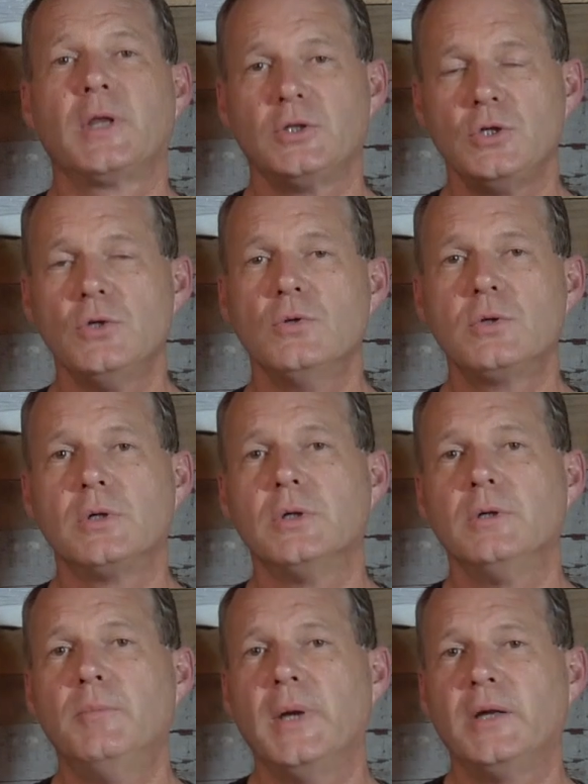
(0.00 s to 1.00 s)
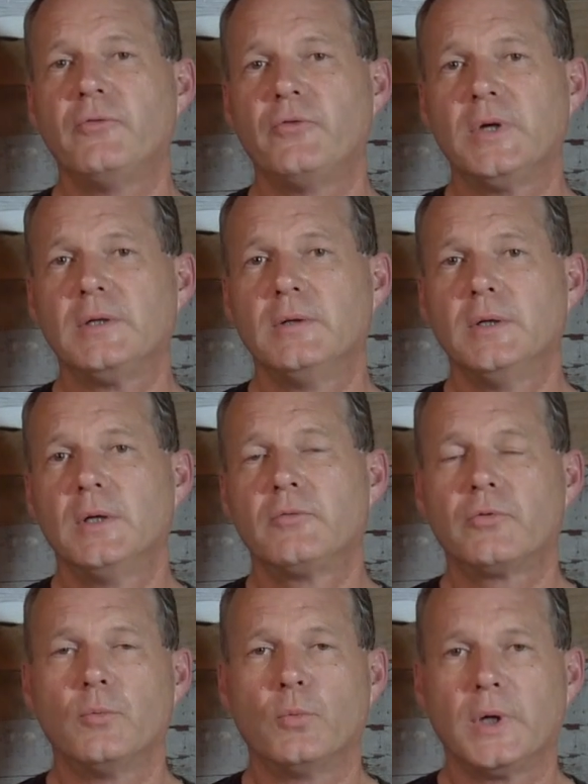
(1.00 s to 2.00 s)
that you could benefit
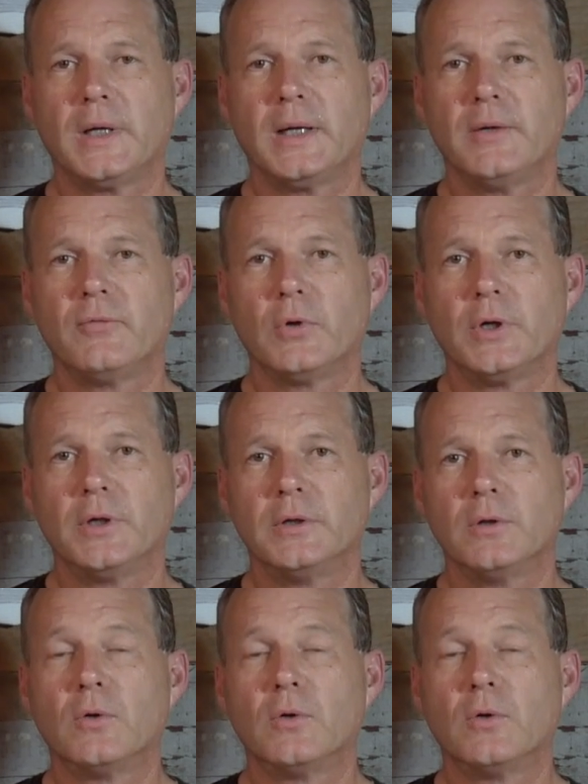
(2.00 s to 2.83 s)
from what I've learned